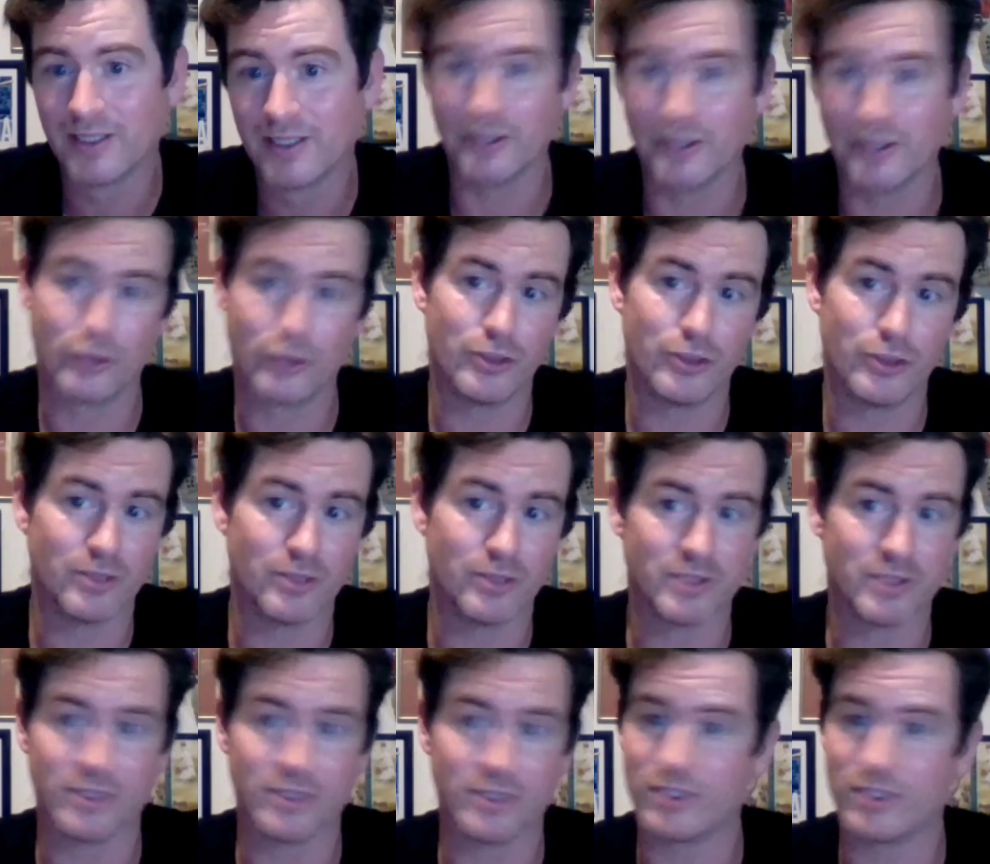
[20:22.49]
And then Acuna
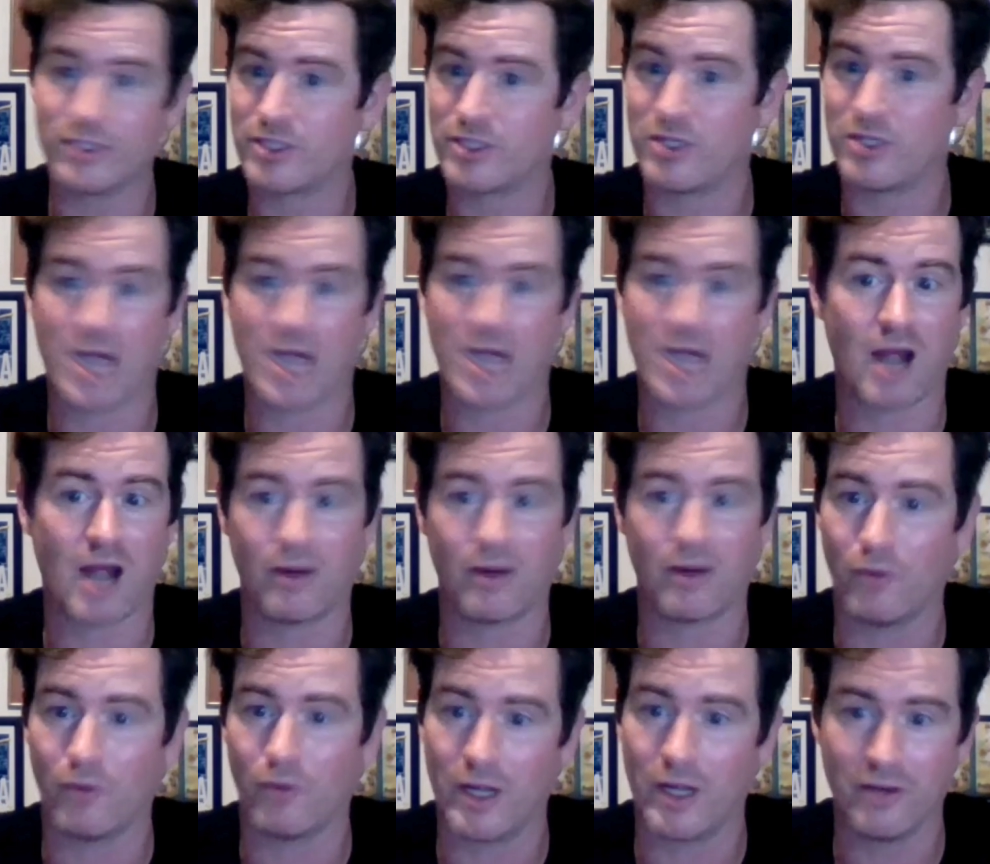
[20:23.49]
comes in and just starts
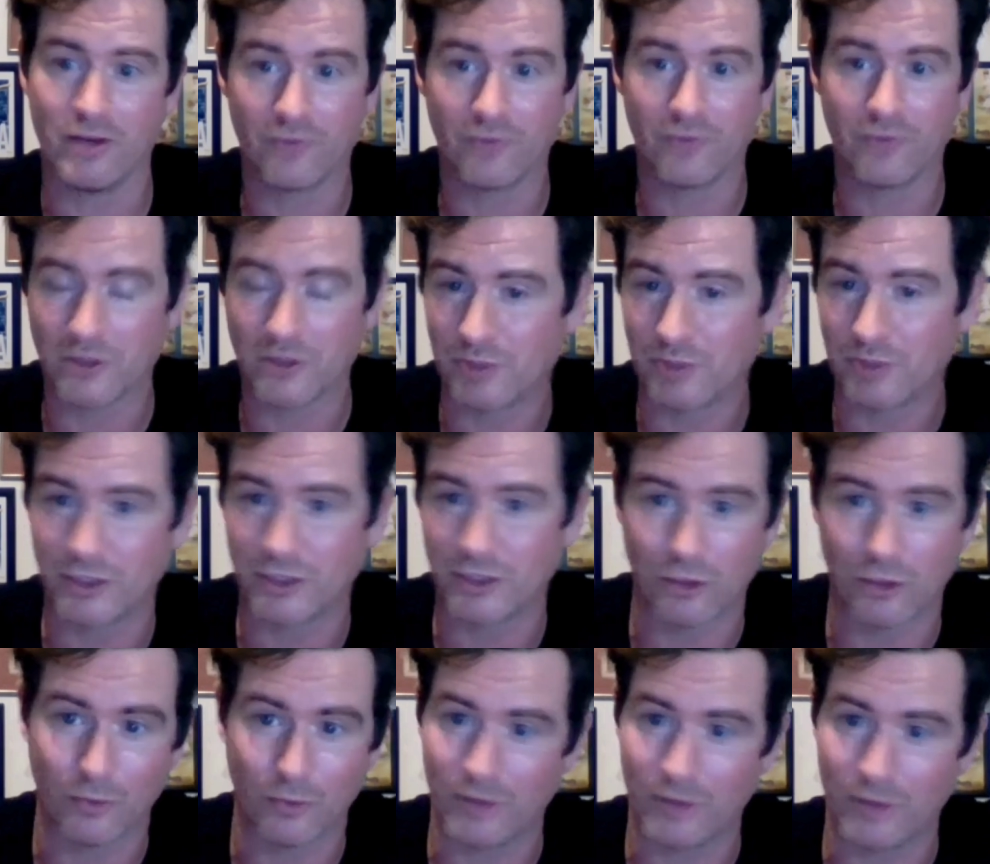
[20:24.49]
hacking away. First pitch,
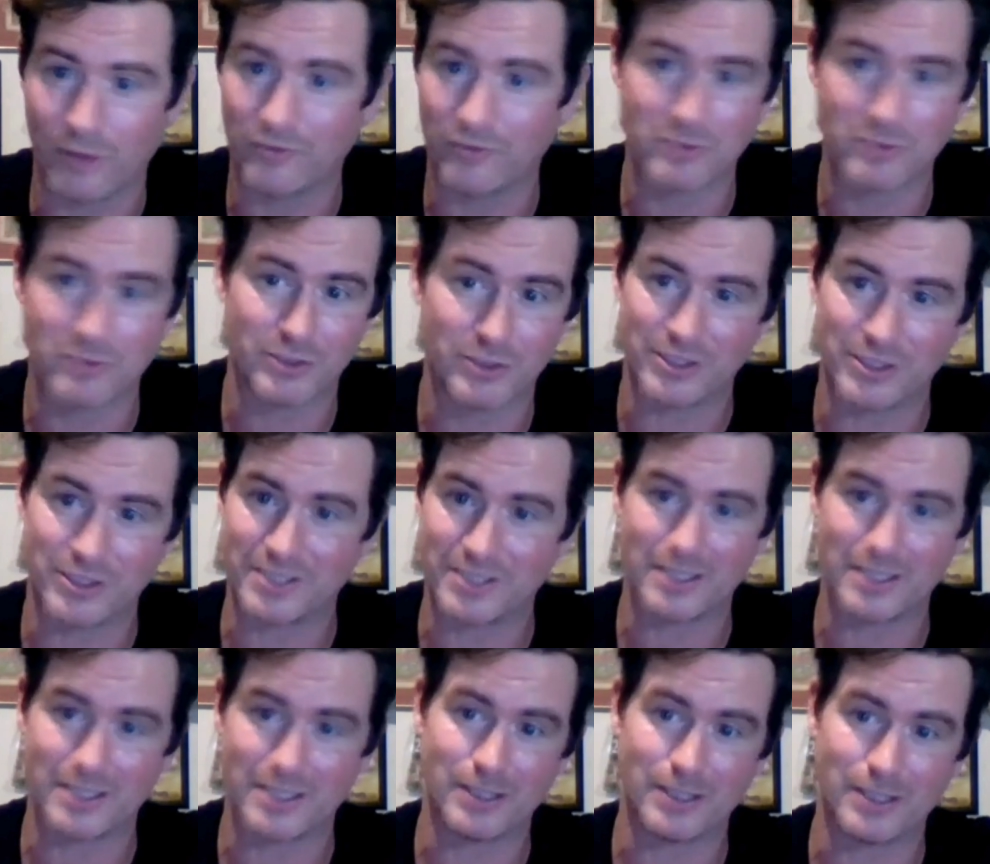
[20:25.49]
home run. First pitch
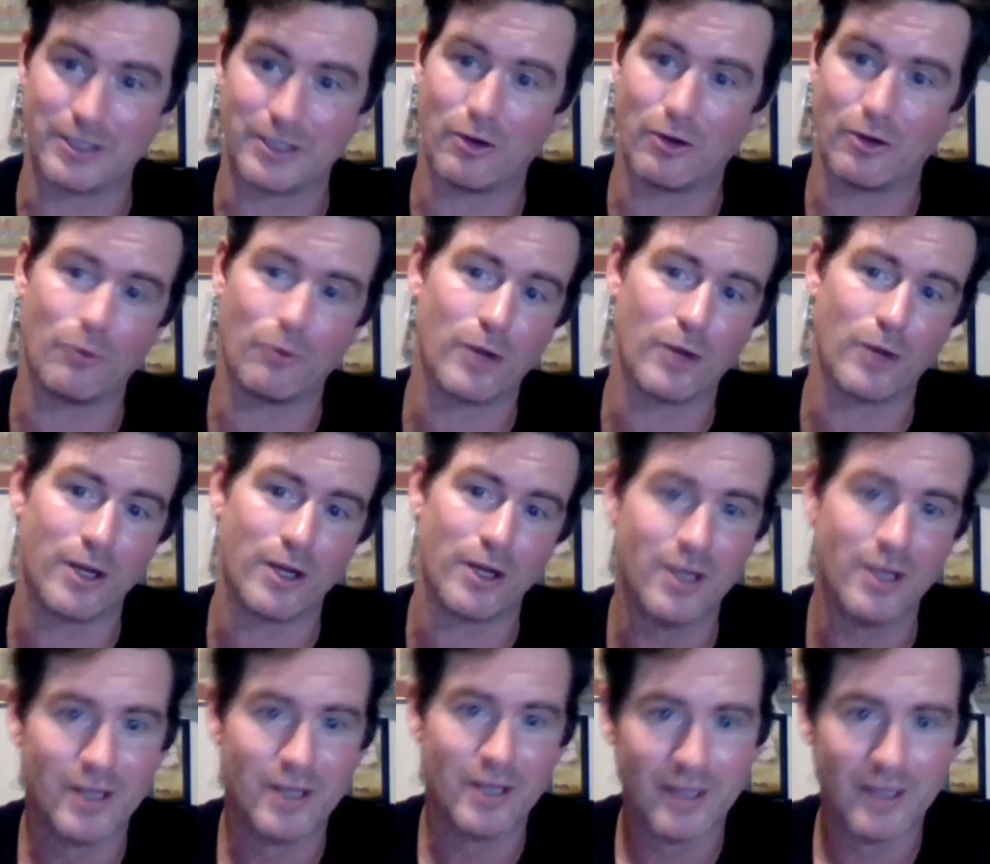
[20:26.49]
he's seen in a year, home run.